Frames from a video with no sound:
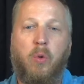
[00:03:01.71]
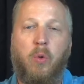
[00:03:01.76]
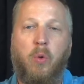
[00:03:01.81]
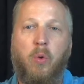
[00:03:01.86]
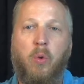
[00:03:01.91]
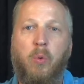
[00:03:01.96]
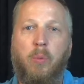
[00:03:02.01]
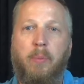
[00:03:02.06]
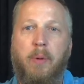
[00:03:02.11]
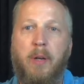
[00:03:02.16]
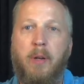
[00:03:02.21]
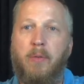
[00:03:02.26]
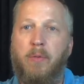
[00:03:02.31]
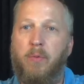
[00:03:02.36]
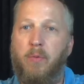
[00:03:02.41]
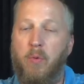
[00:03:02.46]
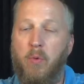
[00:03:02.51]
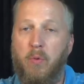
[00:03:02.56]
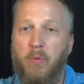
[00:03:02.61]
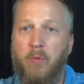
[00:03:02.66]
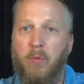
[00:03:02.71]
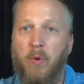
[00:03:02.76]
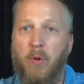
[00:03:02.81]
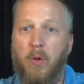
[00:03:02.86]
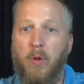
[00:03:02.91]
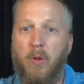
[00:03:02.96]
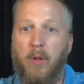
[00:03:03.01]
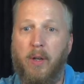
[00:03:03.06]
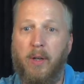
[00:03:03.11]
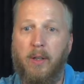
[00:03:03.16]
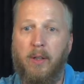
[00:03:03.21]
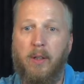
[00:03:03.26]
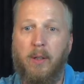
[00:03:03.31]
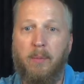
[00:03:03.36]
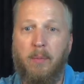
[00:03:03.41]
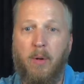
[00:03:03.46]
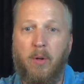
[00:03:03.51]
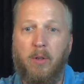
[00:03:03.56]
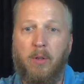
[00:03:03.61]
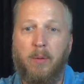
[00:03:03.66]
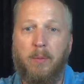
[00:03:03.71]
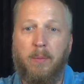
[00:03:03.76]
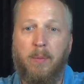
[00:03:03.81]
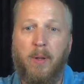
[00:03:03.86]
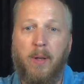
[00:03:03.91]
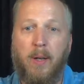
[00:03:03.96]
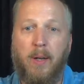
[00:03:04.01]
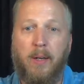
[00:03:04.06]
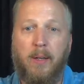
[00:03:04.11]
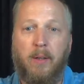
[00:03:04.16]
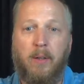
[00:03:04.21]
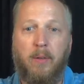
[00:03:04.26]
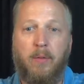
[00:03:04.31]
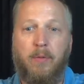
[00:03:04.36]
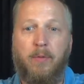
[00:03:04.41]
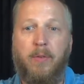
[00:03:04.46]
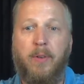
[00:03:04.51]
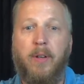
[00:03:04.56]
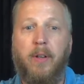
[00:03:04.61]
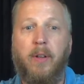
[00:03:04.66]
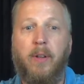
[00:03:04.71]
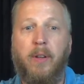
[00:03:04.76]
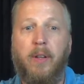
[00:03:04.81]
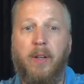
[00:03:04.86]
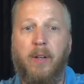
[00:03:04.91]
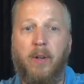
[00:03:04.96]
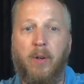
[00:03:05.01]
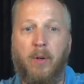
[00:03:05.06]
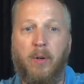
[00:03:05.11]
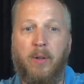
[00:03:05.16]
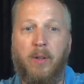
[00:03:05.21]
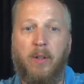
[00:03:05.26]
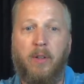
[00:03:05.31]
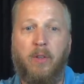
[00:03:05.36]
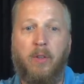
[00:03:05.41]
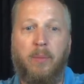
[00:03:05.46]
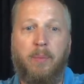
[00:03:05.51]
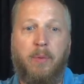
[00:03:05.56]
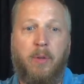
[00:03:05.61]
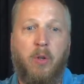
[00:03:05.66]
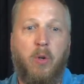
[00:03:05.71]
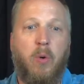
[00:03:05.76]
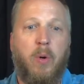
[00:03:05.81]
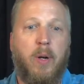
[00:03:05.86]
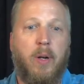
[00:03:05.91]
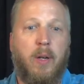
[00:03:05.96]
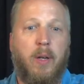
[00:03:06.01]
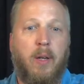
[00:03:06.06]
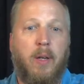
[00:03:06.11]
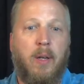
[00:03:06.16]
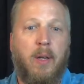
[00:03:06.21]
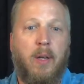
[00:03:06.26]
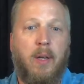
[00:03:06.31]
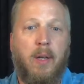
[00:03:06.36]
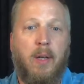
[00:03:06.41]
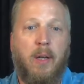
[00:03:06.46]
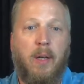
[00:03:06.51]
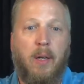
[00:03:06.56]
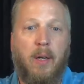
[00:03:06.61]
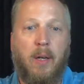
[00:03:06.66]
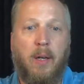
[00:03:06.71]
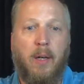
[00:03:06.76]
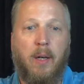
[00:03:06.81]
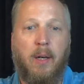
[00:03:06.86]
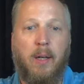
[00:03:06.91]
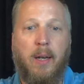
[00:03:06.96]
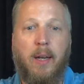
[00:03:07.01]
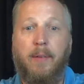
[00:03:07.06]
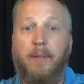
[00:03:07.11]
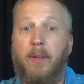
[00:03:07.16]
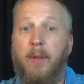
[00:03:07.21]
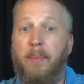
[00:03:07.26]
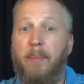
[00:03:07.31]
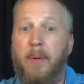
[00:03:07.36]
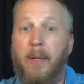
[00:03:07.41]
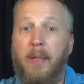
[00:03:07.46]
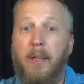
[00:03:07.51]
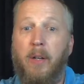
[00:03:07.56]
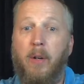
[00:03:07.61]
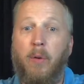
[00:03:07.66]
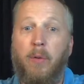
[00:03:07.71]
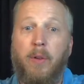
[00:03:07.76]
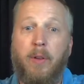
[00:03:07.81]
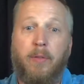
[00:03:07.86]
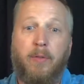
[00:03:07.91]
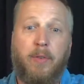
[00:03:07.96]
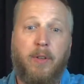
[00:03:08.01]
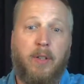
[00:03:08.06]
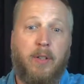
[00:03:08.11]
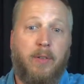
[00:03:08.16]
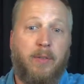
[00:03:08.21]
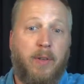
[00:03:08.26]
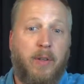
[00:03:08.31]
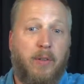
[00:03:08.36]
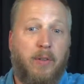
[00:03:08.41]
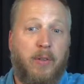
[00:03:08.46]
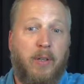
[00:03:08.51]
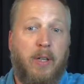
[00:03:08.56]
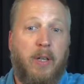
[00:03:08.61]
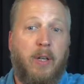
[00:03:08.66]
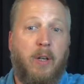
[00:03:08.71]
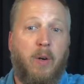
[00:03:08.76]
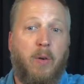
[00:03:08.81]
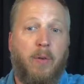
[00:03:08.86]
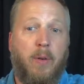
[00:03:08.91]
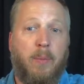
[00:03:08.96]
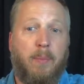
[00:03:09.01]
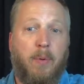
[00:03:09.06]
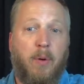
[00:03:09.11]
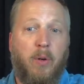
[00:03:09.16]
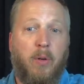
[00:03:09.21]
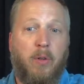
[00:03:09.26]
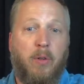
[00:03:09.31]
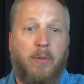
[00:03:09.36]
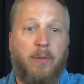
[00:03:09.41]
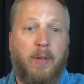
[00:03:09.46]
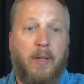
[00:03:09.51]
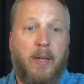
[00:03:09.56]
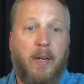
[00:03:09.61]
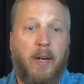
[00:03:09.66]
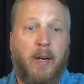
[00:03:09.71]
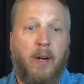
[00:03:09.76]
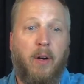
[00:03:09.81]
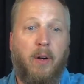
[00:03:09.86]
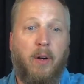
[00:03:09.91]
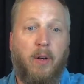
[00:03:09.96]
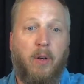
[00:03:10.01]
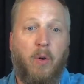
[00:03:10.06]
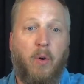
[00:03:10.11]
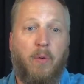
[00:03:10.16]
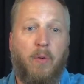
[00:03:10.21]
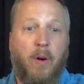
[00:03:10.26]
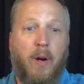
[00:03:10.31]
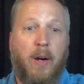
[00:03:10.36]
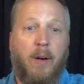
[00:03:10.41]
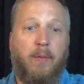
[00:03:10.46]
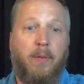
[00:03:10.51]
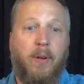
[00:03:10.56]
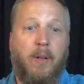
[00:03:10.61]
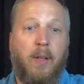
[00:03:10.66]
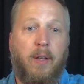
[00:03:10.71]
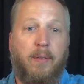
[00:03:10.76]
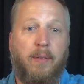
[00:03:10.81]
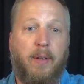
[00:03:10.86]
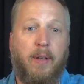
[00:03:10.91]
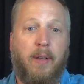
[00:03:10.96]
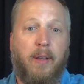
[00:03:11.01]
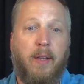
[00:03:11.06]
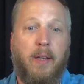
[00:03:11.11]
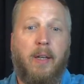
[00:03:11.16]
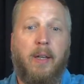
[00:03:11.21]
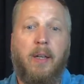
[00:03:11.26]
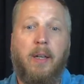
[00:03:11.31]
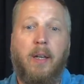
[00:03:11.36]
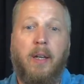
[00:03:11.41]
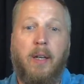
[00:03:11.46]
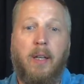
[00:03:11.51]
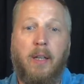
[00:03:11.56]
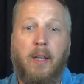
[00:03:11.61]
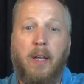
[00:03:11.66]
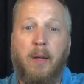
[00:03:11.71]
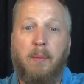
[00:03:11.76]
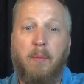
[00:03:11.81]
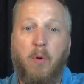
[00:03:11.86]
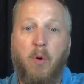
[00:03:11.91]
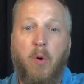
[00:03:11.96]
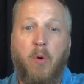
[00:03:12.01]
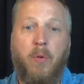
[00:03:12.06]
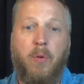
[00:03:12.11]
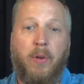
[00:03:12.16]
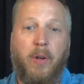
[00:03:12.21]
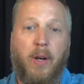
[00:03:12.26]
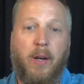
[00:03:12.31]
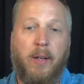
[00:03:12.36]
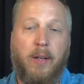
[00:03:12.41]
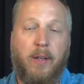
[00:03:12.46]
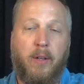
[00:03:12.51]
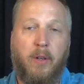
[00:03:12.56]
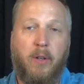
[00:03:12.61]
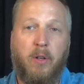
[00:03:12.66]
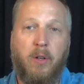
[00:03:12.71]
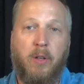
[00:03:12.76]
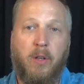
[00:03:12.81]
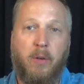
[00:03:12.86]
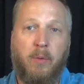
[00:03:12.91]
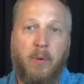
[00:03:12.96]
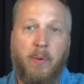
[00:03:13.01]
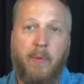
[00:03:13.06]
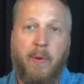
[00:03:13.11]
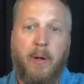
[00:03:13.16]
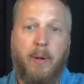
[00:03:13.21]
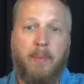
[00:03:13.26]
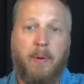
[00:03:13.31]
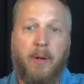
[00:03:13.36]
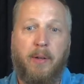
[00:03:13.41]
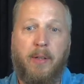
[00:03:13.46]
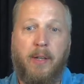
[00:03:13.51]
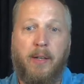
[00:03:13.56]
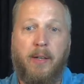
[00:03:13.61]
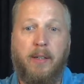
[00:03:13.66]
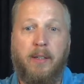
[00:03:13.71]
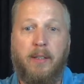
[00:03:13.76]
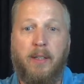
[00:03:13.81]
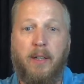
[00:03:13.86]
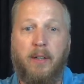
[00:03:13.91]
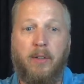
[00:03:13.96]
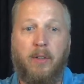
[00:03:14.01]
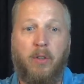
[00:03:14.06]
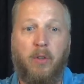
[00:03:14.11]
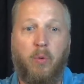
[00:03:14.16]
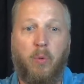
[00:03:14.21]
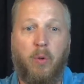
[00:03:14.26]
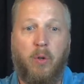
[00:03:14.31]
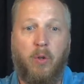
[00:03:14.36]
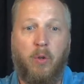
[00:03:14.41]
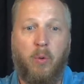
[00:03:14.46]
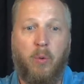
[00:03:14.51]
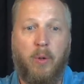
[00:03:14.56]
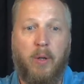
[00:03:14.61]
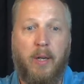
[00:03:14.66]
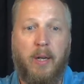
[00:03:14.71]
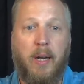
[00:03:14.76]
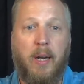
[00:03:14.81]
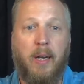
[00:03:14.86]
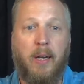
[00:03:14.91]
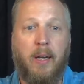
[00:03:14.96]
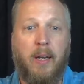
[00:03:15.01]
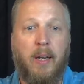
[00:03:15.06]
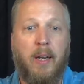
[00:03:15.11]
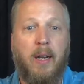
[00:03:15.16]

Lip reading: to be fruitful and to multiply, to fill the earth and subdue it, have dominion over the fish of the sea, over the birds of the air, and over every living thing that moves on the earth. And we read about that in Genesis 1:28.